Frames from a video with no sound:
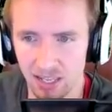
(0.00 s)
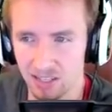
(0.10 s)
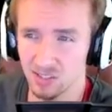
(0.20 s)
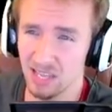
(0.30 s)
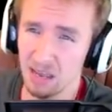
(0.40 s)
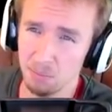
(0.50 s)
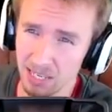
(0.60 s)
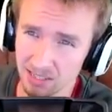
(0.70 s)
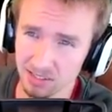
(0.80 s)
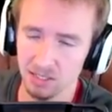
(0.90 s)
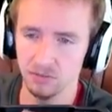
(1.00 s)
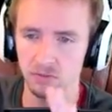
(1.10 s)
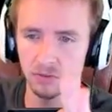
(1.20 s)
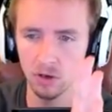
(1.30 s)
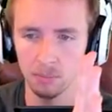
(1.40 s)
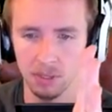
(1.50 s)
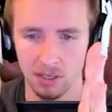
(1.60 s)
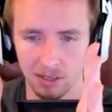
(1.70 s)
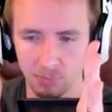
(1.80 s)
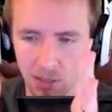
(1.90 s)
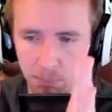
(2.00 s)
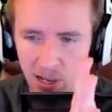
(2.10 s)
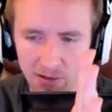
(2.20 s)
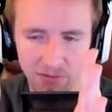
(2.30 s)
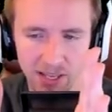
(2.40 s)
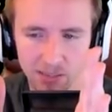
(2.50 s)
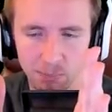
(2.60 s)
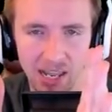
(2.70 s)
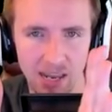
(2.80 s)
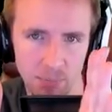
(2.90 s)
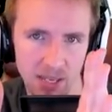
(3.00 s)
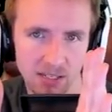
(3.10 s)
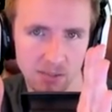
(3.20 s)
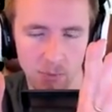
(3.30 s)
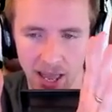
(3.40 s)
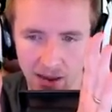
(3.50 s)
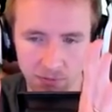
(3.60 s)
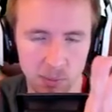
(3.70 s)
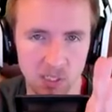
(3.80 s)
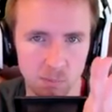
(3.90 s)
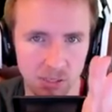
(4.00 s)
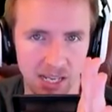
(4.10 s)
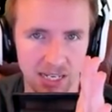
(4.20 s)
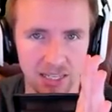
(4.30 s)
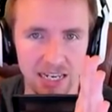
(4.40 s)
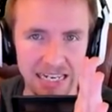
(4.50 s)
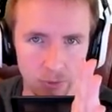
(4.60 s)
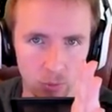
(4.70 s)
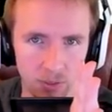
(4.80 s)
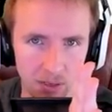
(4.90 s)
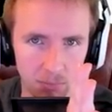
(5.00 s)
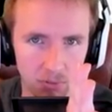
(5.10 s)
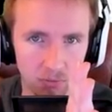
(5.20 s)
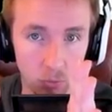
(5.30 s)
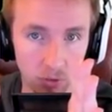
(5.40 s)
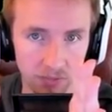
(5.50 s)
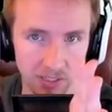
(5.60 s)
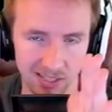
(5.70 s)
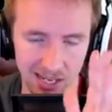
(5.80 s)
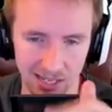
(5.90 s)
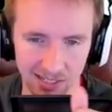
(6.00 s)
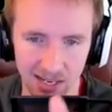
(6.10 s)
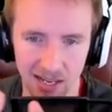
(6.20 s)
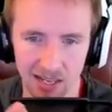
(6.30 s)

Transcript: And so that means that if you've got a, perfect player base where everybody's playing an equal number of all of the tiers,